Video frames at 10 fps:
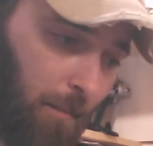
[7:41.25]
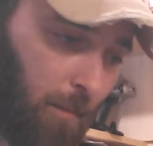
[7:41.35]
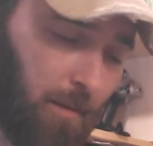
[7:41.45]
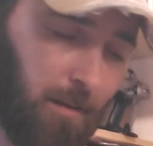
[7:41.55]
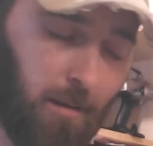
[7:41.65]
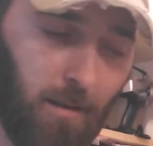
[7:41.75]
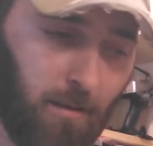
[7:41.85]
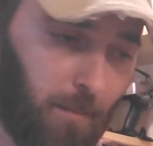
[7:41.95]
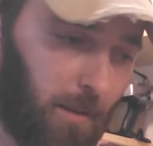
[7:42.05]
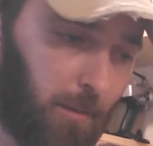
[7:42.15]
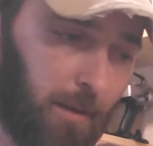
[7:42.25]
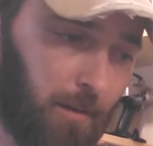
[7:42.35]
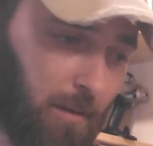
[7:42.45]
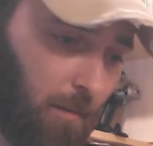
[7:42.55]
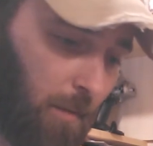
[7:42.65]
Once you got the metal gears
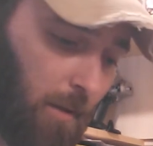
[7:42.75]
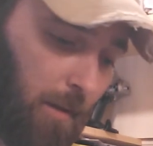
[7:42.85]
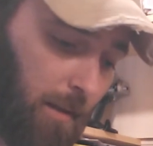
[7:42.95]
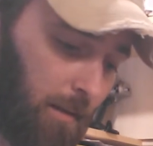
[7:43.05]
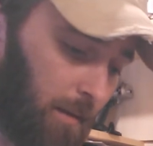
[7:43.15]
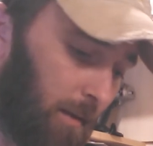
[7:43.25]
in the rear end,